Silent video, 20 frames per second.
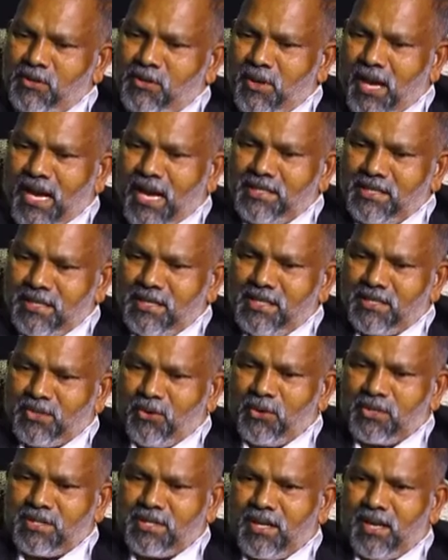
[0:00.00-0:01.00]
should answer this
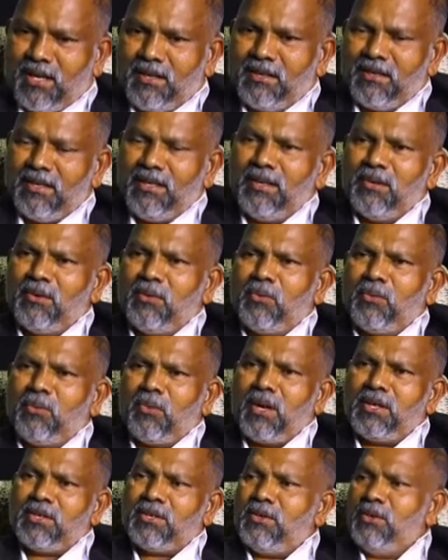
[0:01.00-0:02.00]
question
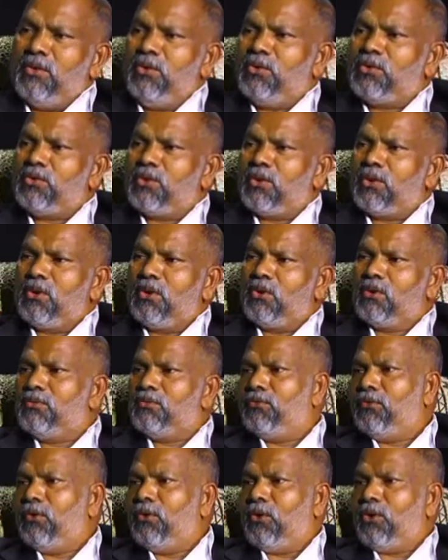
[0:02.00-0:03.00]
what you should look
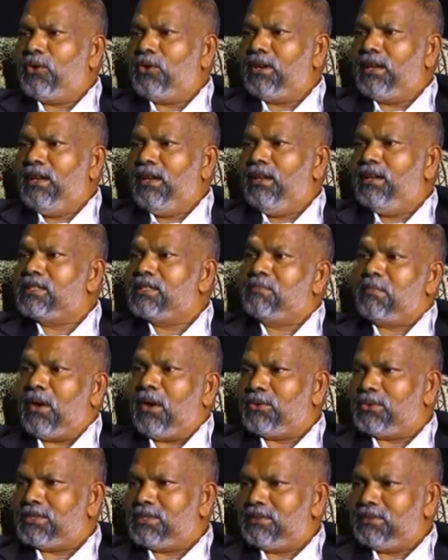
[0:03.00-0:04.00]
for in a
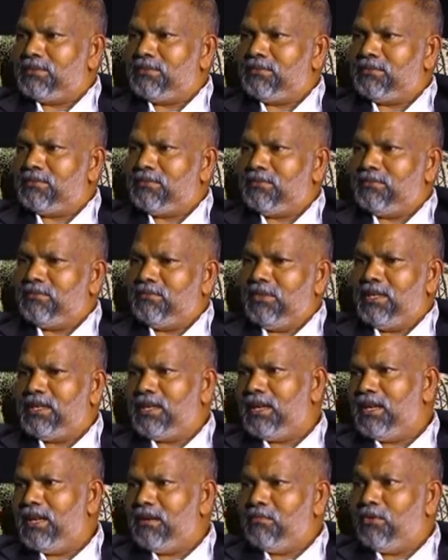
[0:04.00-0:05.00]
spouse,
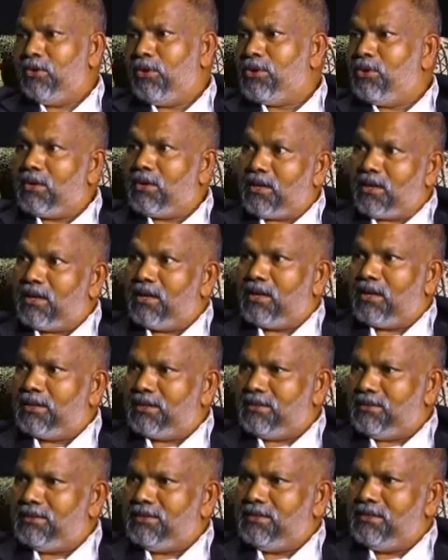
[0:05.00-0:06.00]
whether in a boy or a girl.
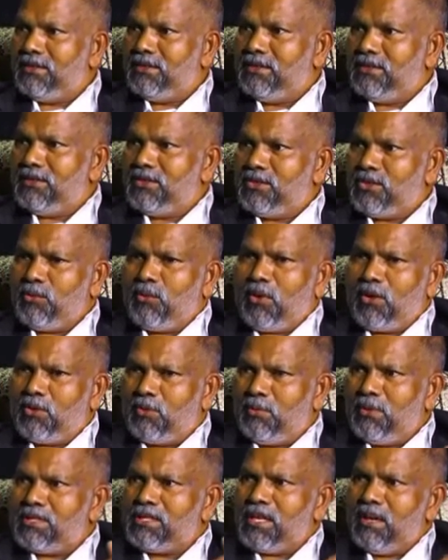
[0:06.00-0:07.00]
So, what
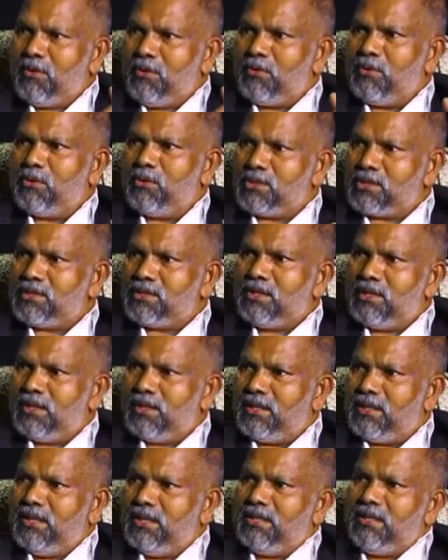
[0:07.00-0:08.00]
would be some of those
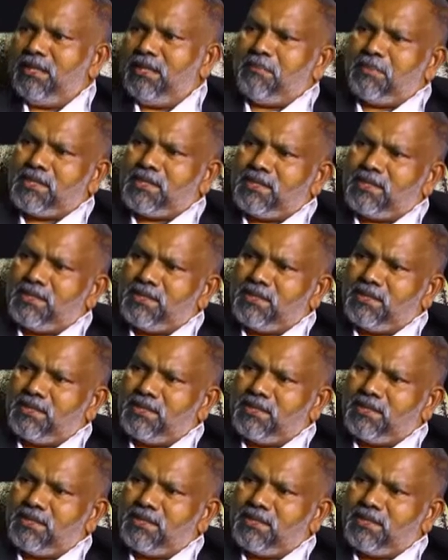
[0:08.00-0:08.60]
uh, tips?